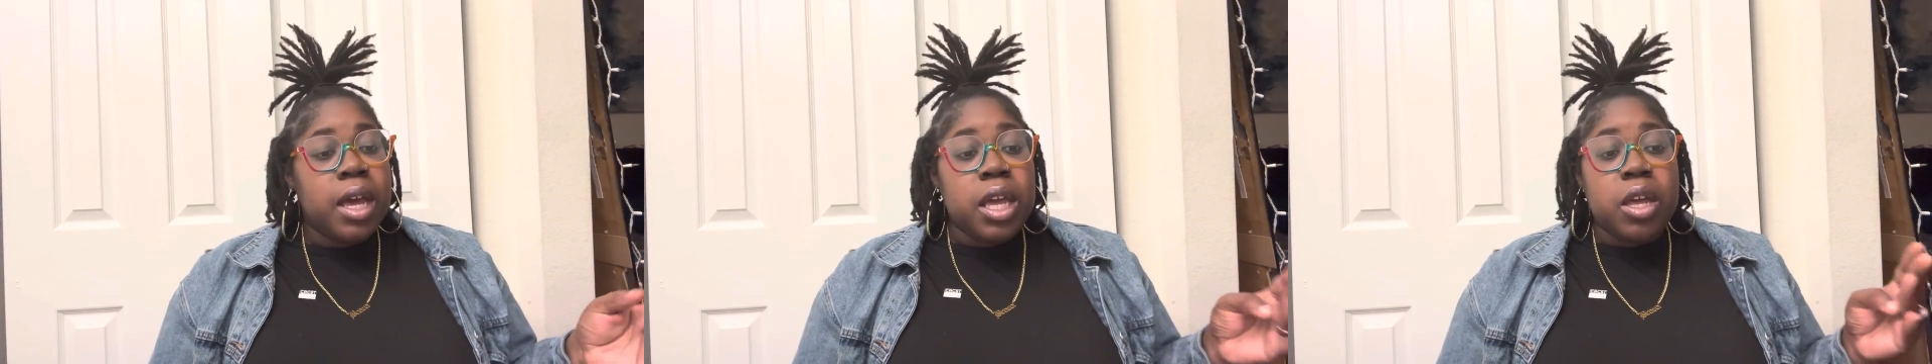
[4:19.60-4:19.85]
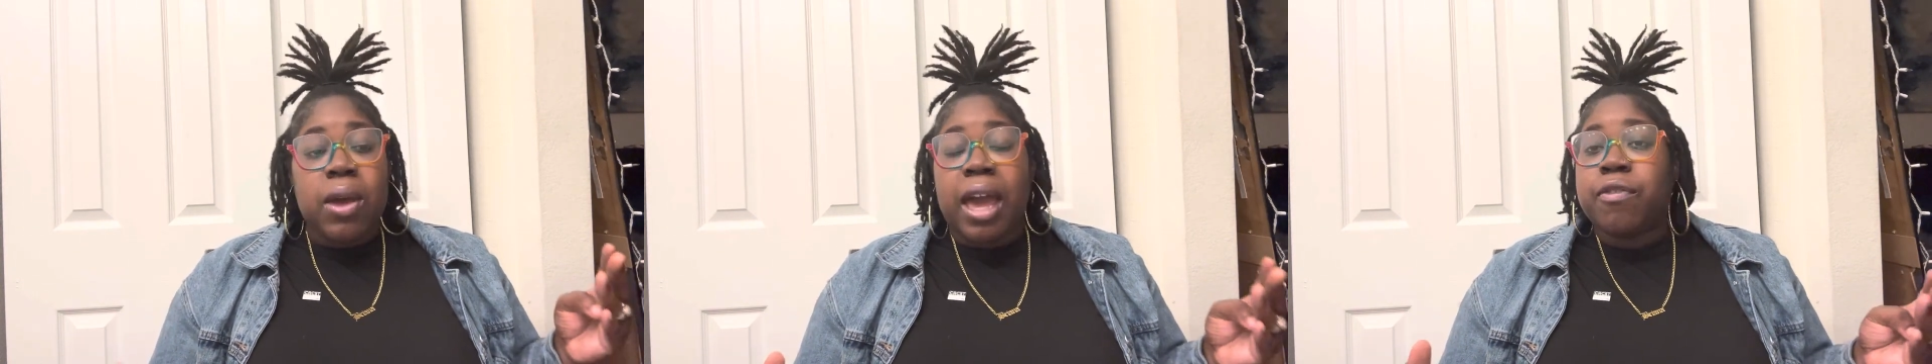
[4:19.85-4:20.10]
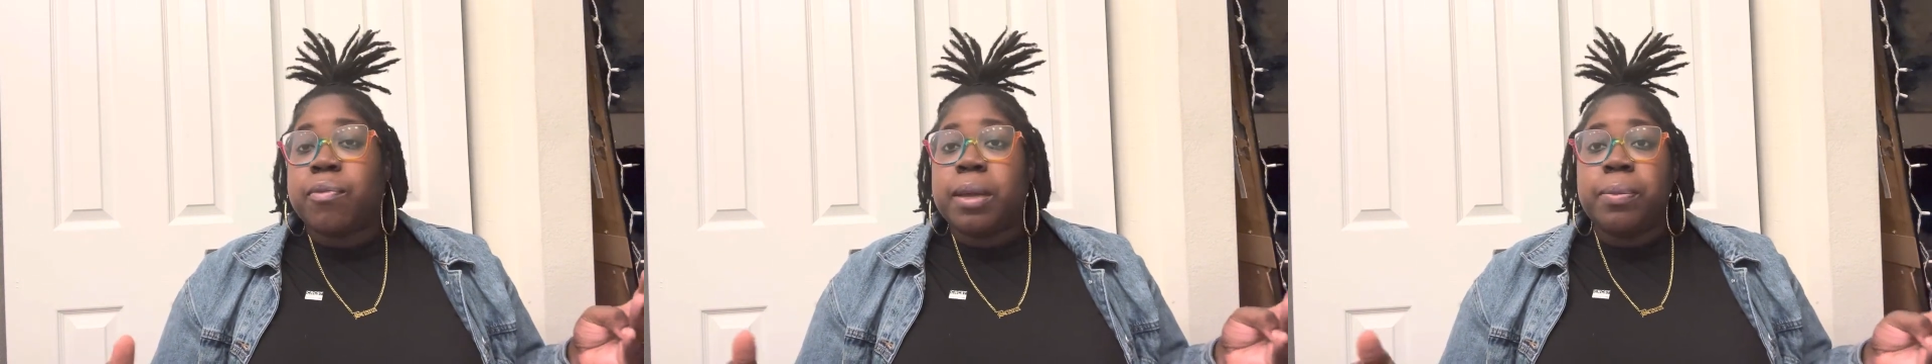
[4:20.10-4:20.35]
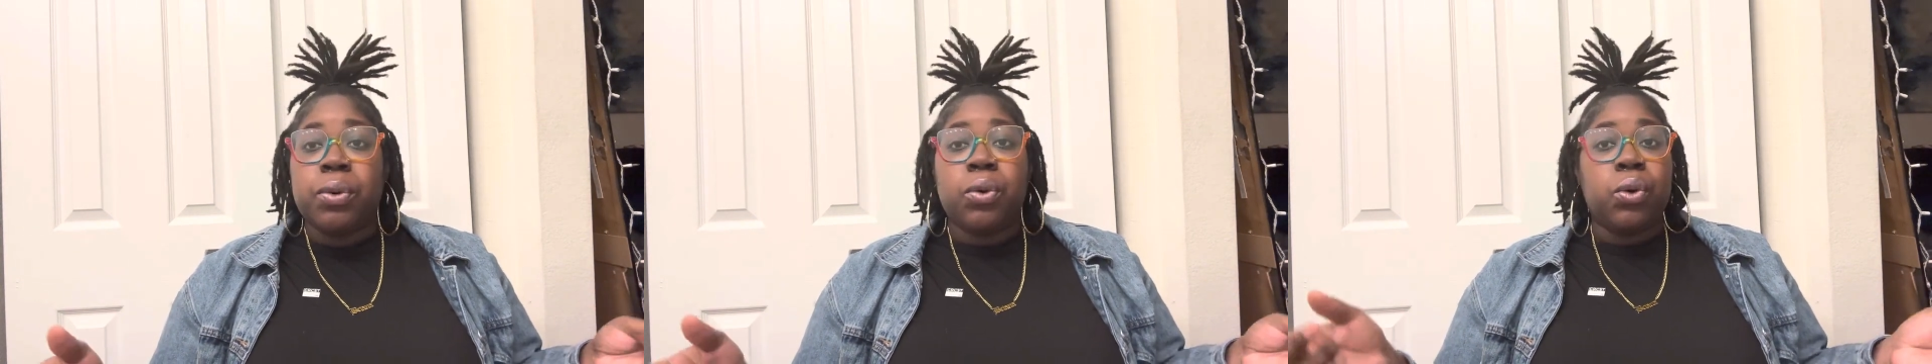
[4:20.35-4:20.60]
You have
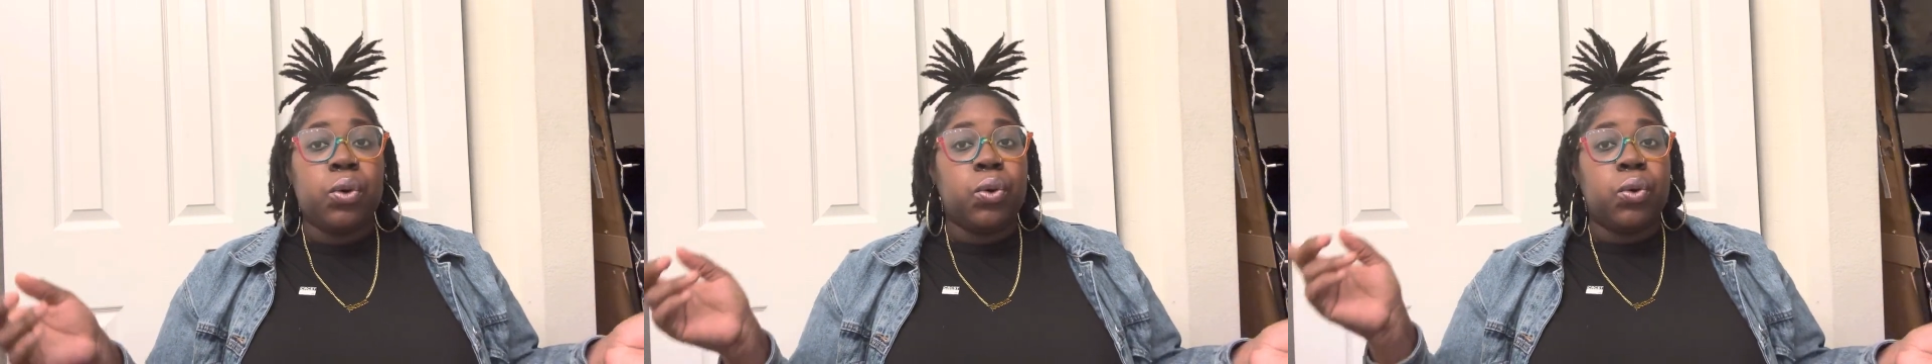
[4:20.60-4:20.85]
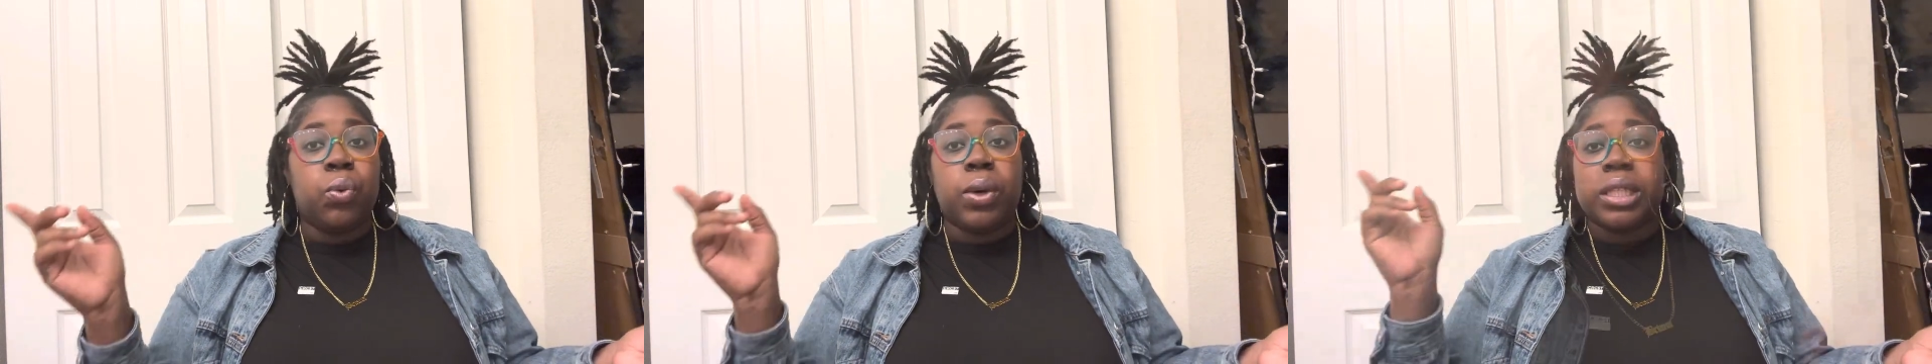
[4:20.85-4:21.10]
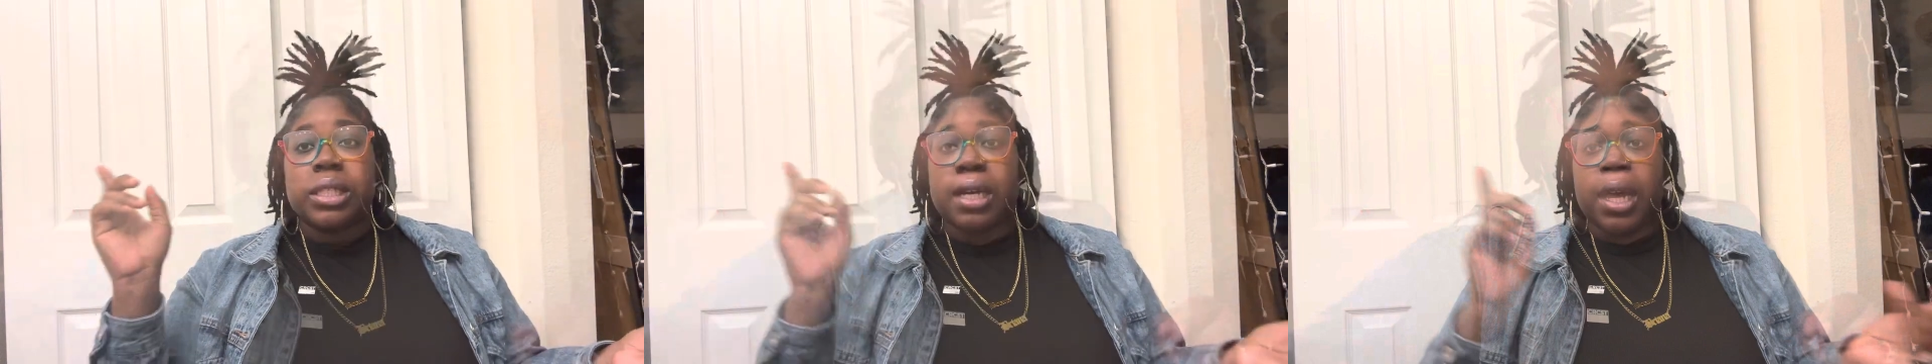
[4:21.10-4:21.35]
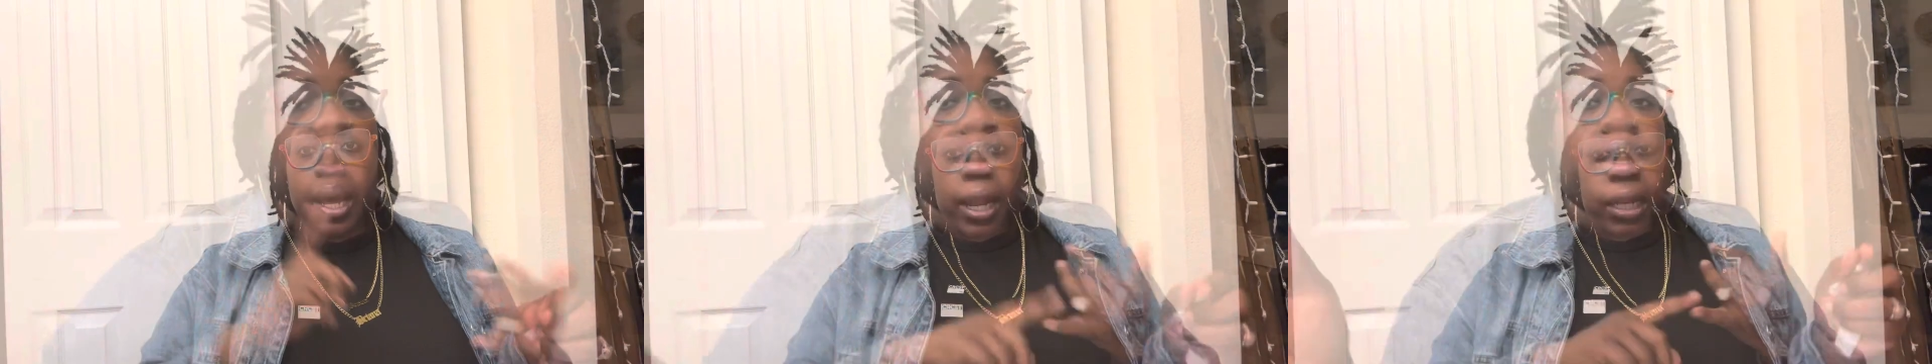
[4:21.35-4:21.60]
people who went to
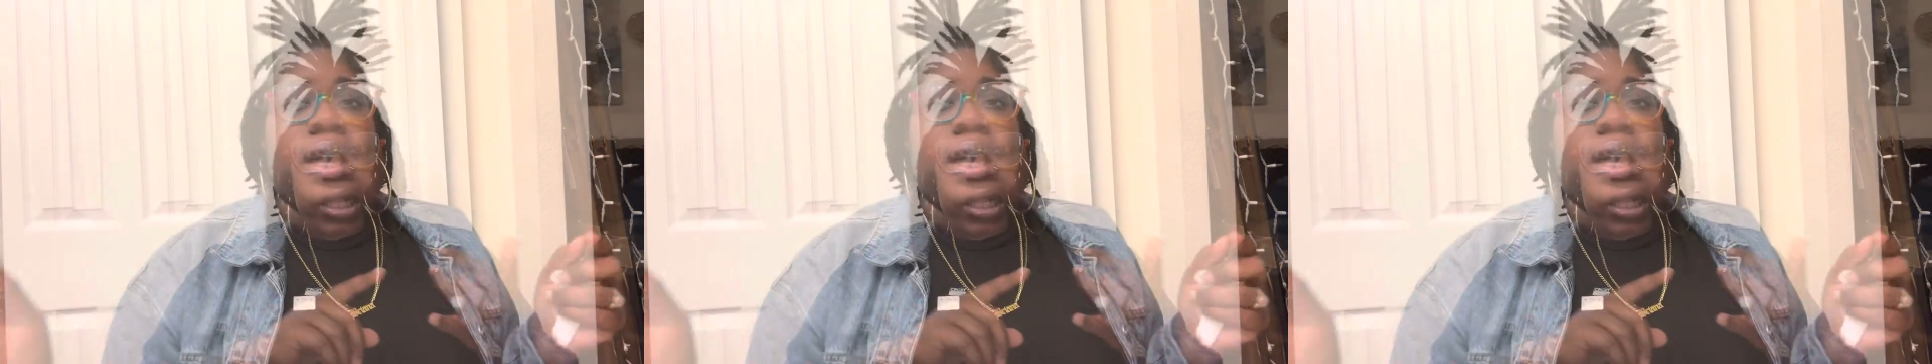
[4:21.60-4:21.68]
college.